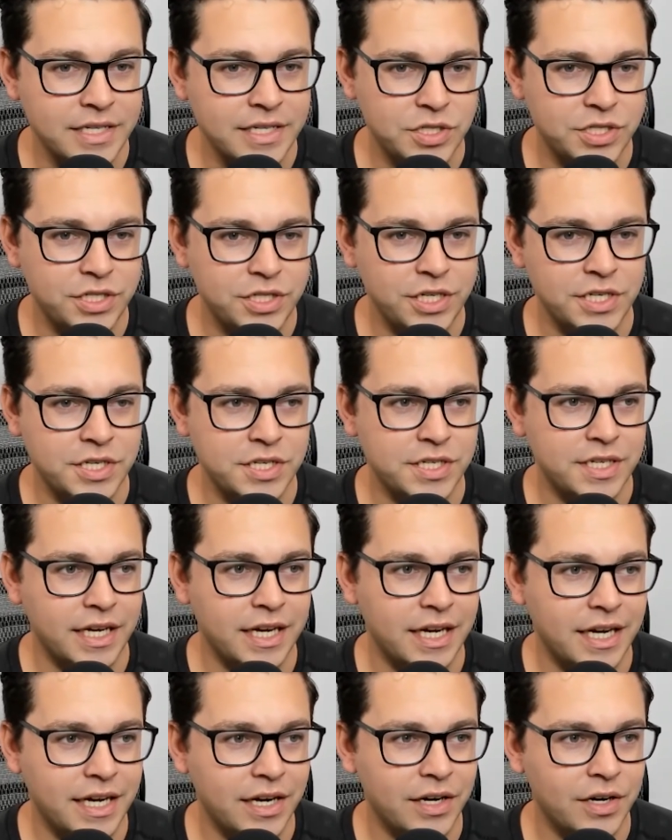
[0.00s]
It's just
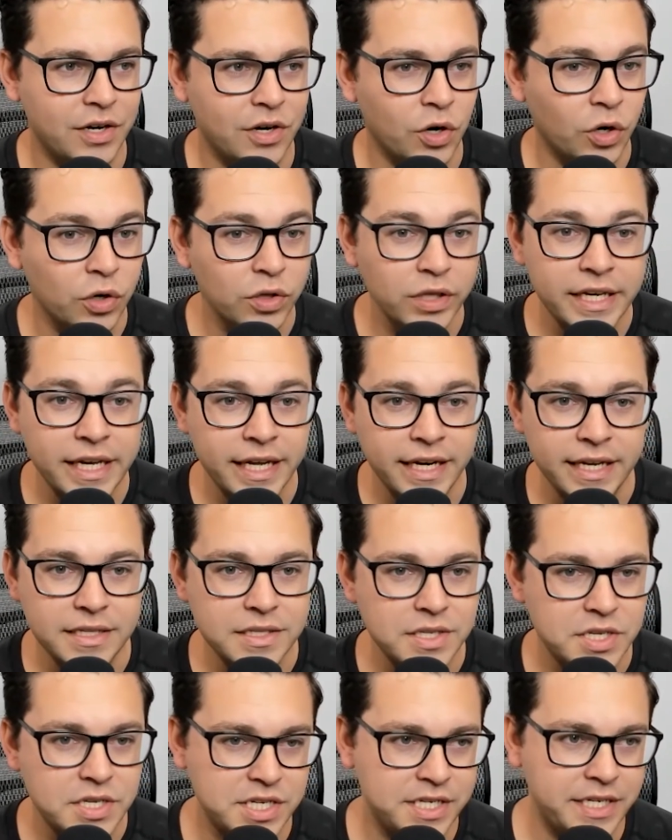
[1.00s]
uh, early
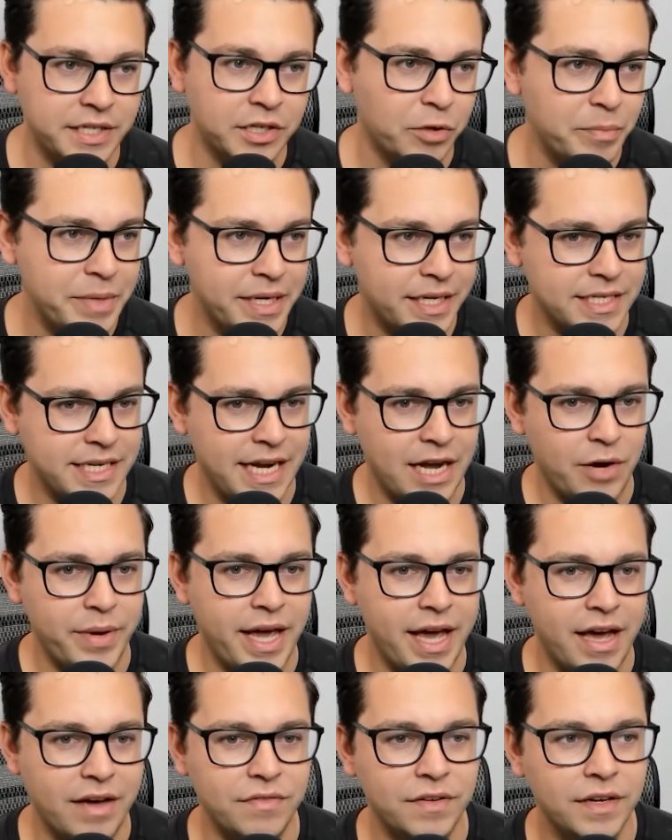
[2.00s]
innings still because now we
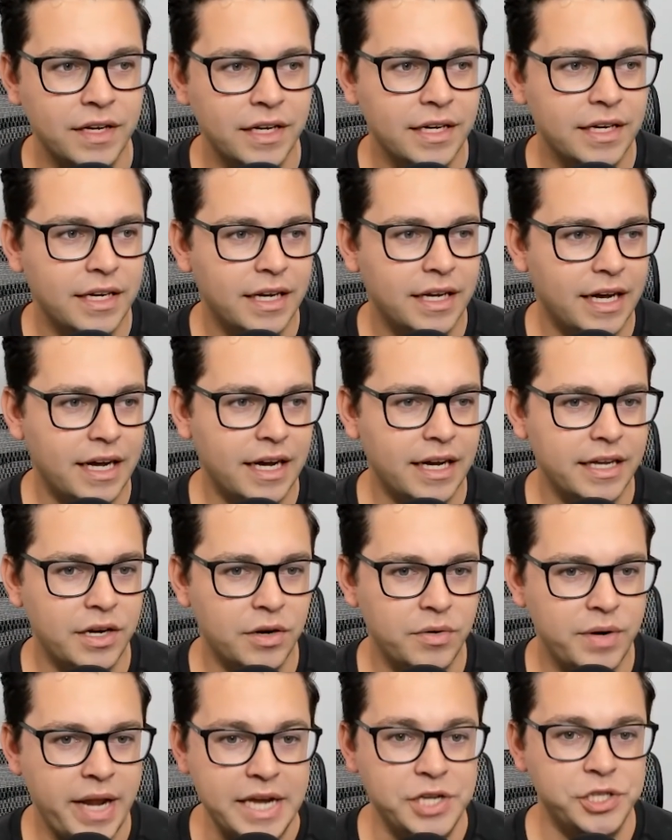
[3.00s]
have uh, you
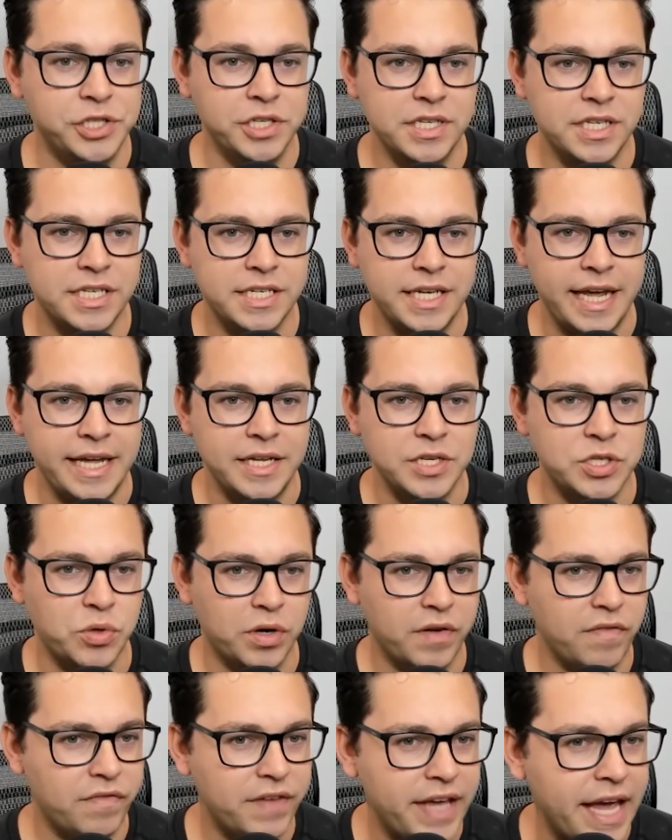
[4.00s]
know nation state
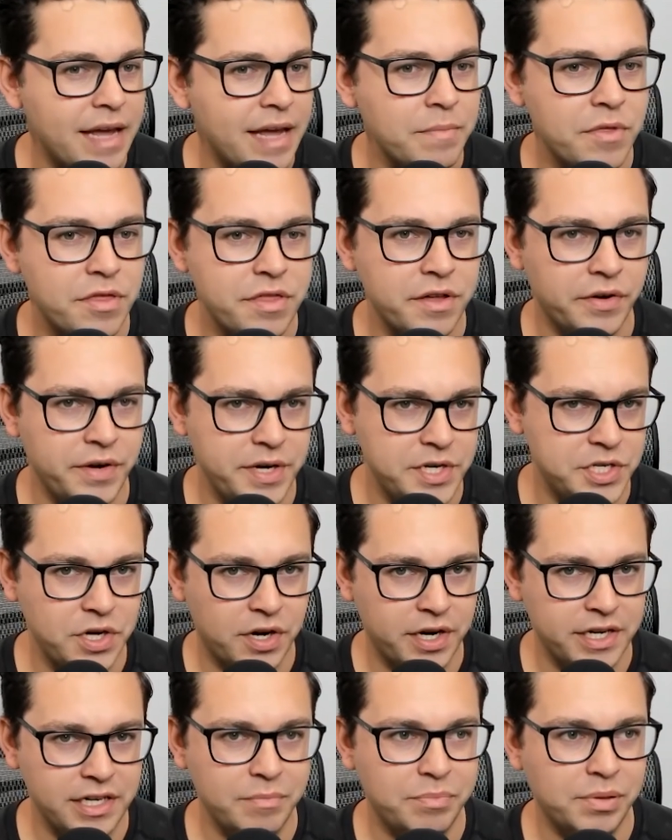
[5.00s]
sort of game theory
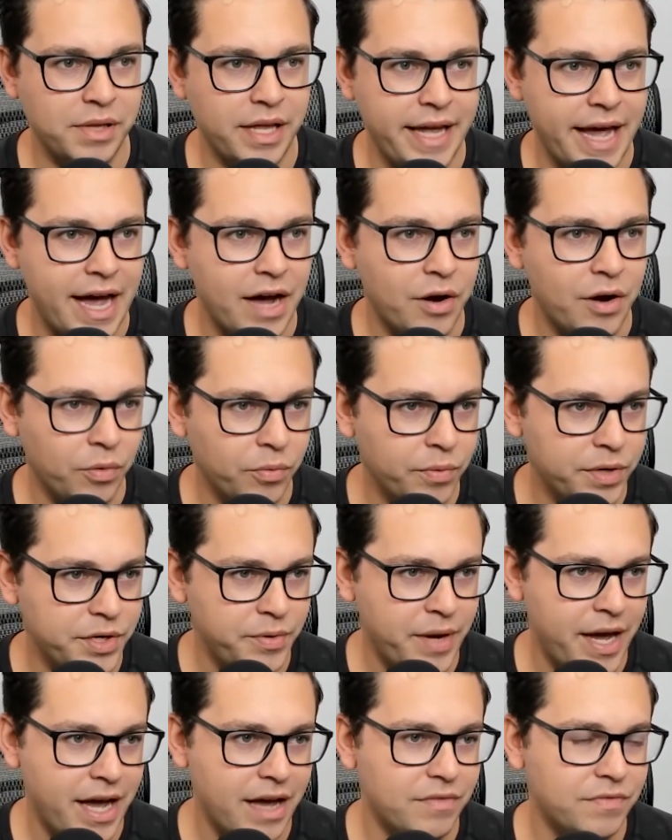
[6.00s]
starting to play out when you
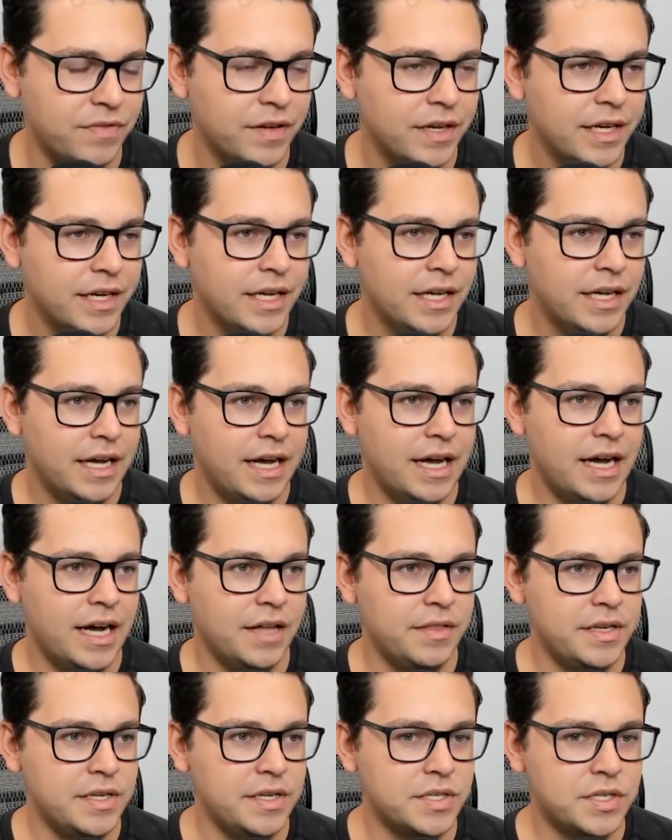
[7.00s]
have uh,
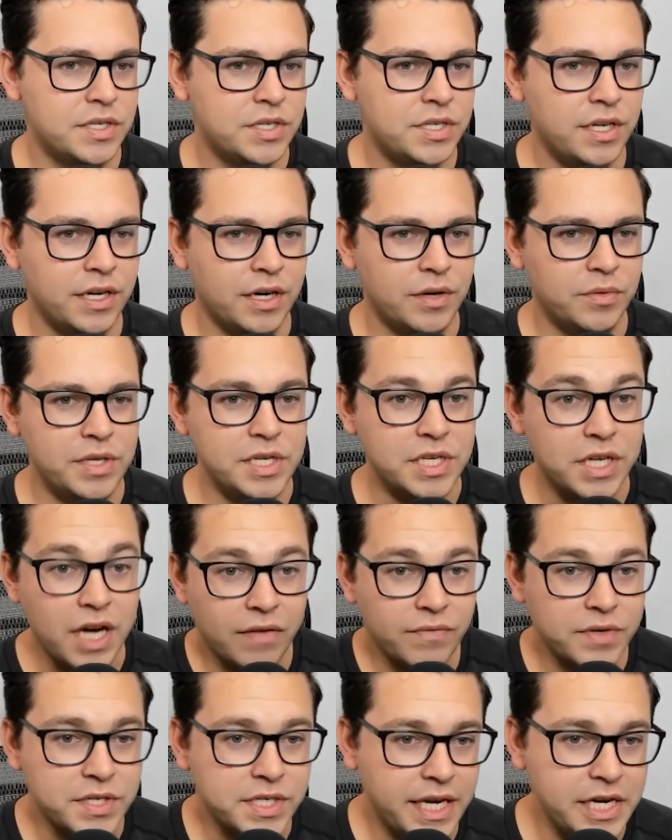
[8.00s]
these you know these
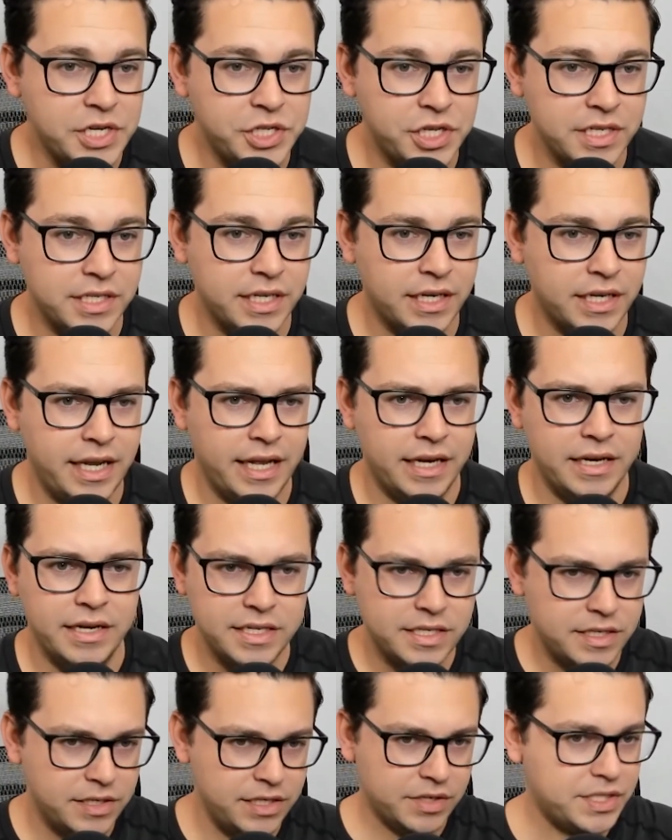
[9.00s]
conversations and,
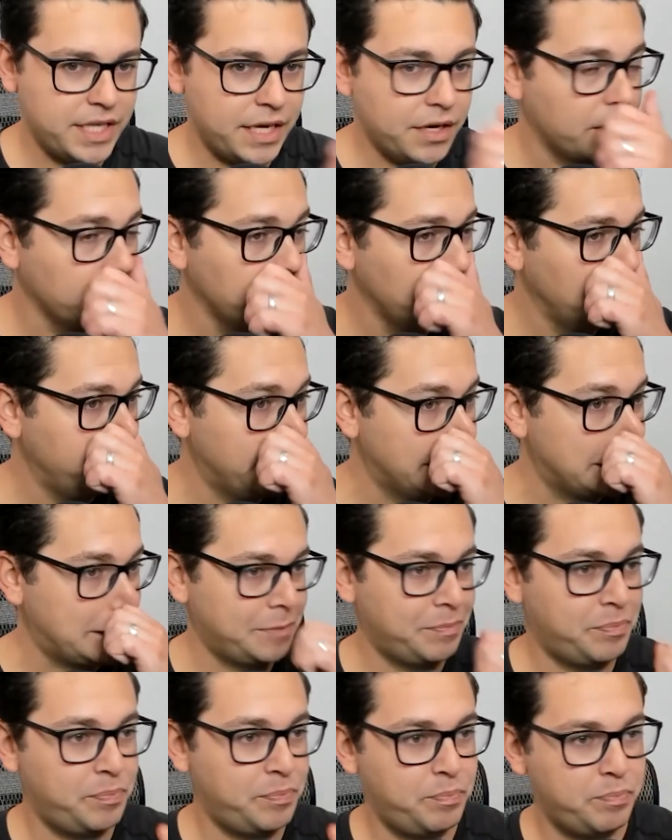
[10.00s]
and you know Senator
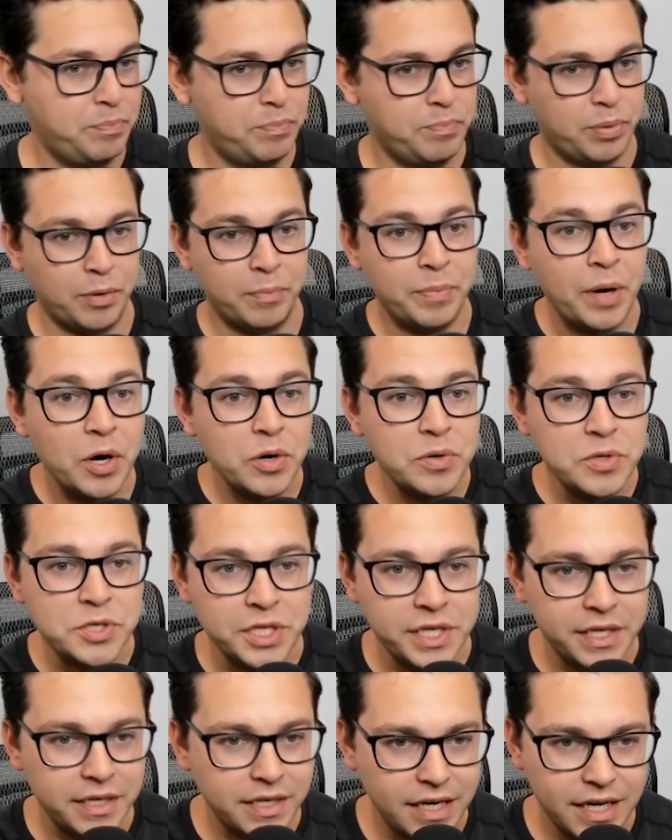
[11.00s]
Lummis
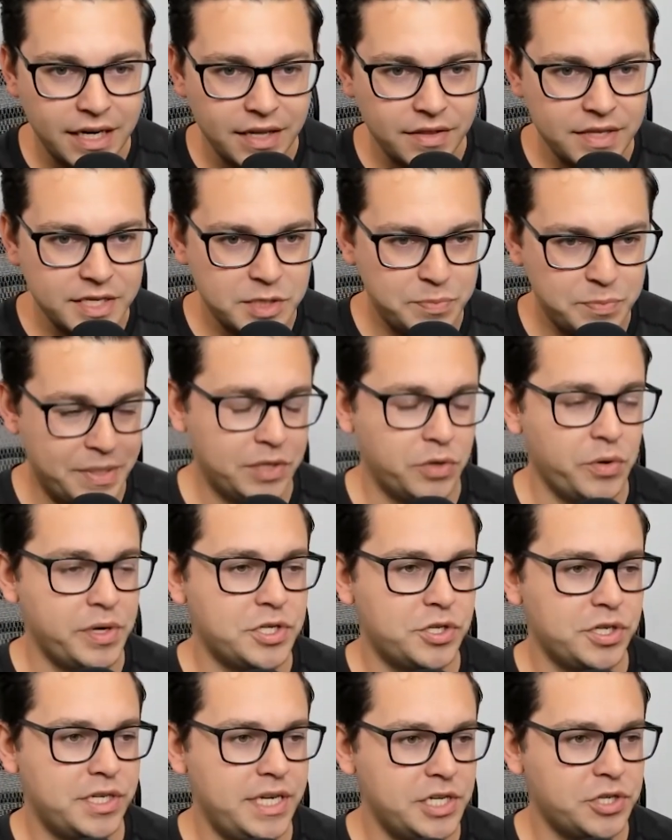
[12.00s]
proposing uh, this Bitcoin
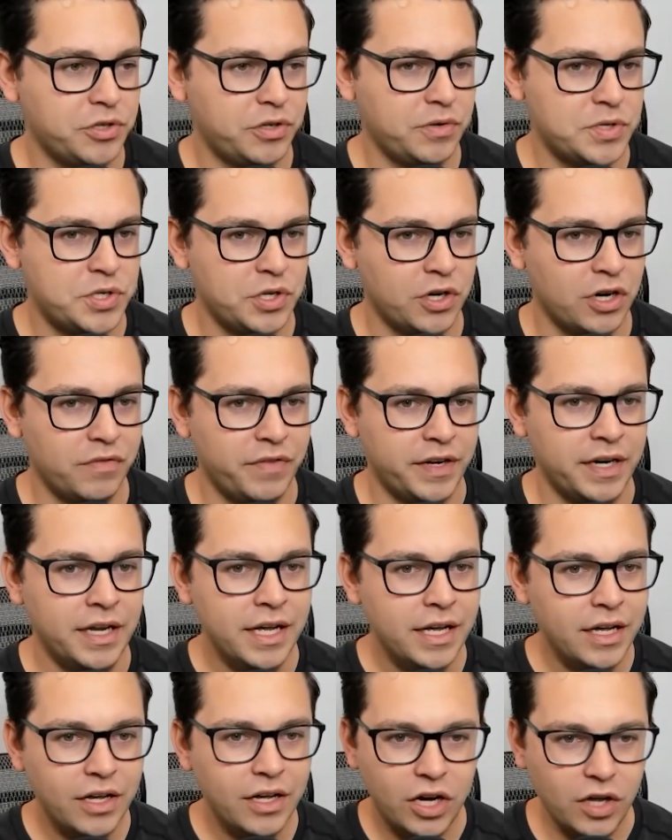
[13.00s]
strategic reserve, and
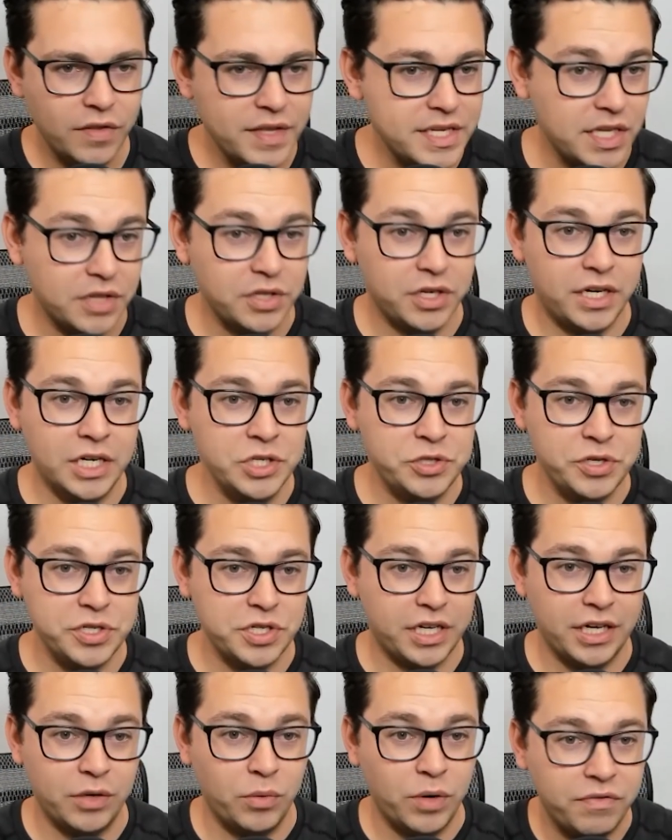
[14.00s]
all these other countries are
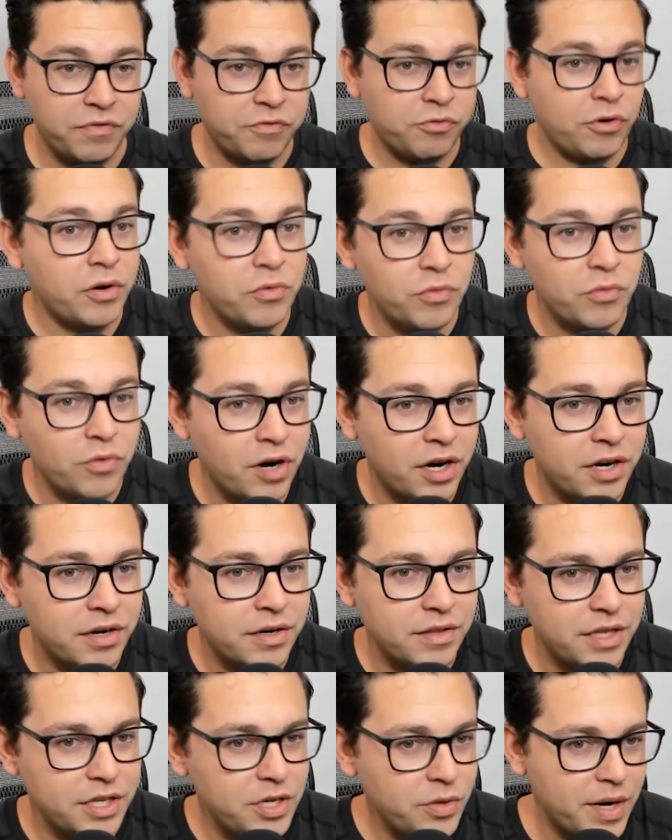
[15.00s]
going to want to front
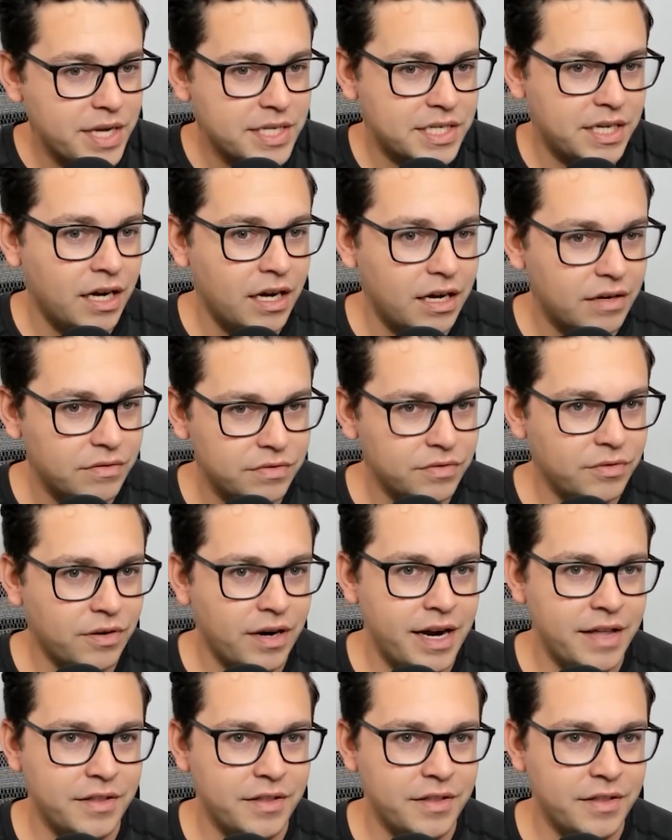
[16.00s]
run the U.S. Mm-hmm. Gov, right?